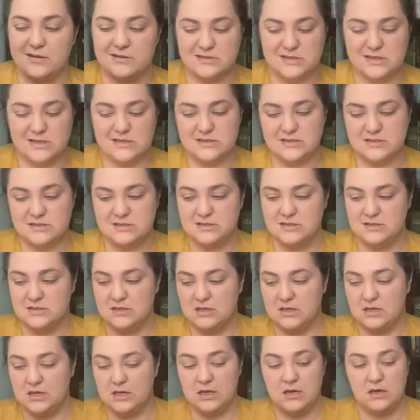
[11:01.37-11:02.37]
it's,
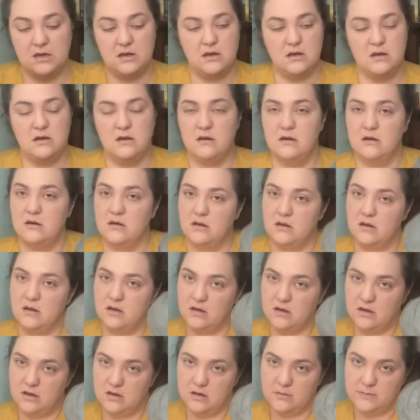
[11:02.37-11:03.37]

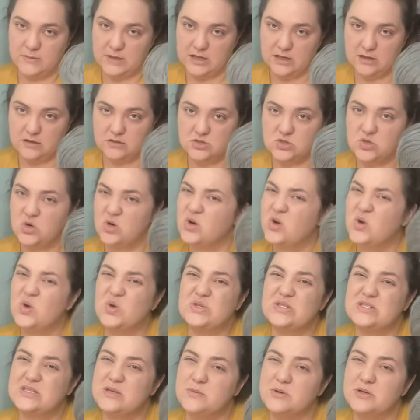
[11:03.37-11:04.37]
I mean, charcoal is
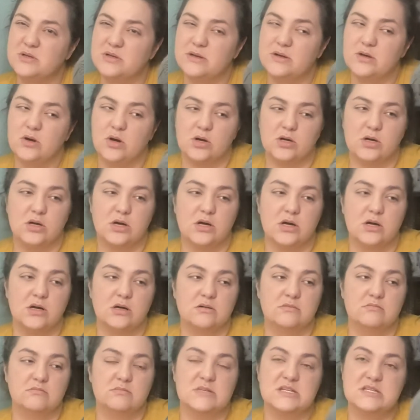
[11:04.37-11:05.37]
typically darker.
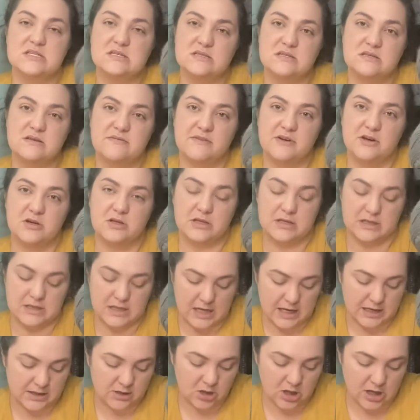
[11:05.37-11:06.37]
This is a fairly
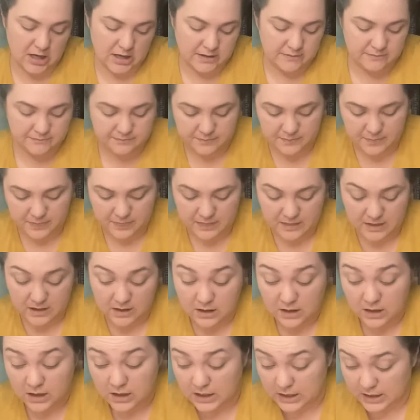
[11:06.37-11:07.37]
light gray.
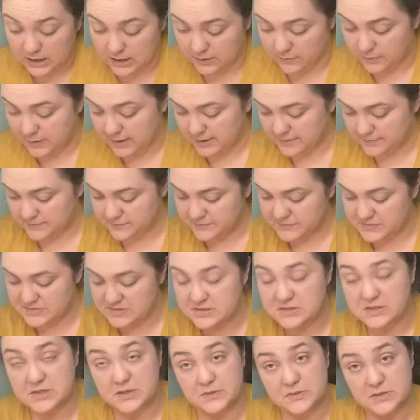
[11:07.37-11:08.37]
Anyway,
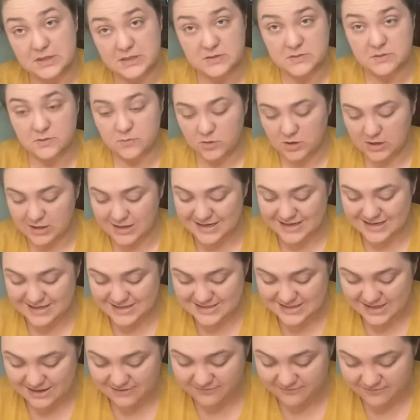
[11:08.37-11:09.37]
so that's what I'm working. It is
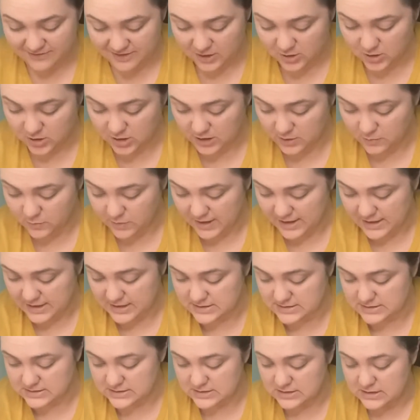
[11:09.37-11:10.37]
a fingering
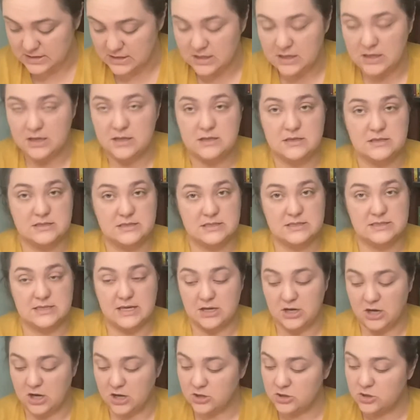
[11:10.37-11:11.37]
weight. This is a
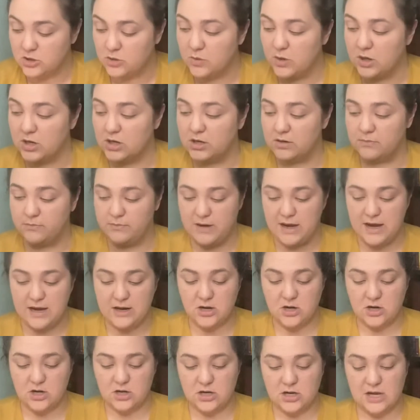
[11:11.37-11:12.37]
colorwork
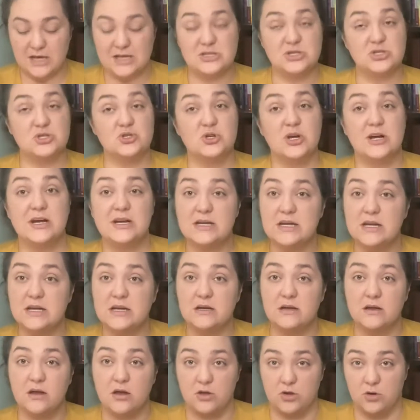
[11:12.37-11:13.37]
pattern, a stranded
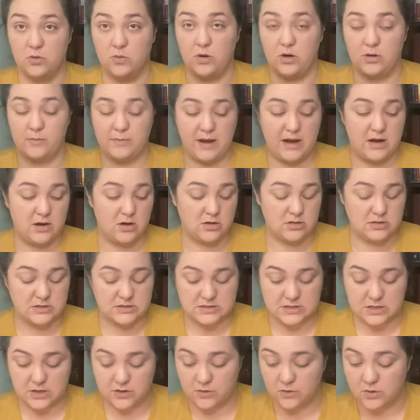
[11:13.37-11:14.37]
colorwork pattern.
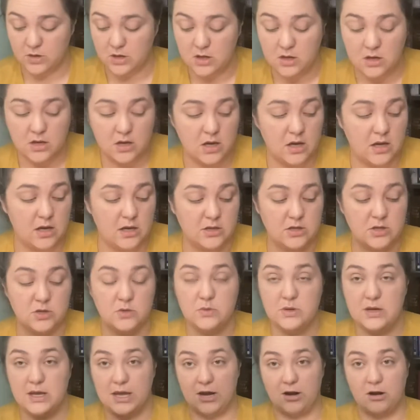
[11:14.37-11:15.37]
So you
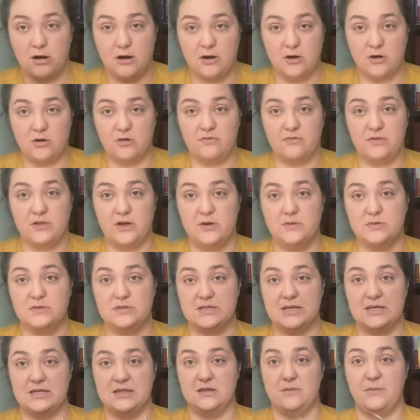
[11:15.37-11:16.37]
carry your floats
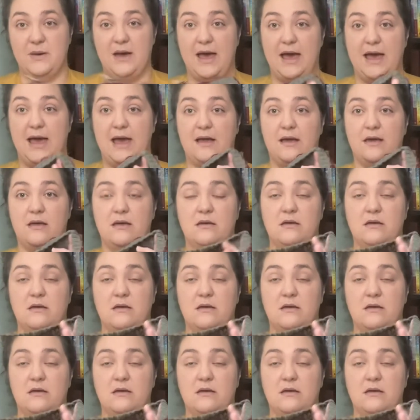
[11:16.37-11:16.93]
in the back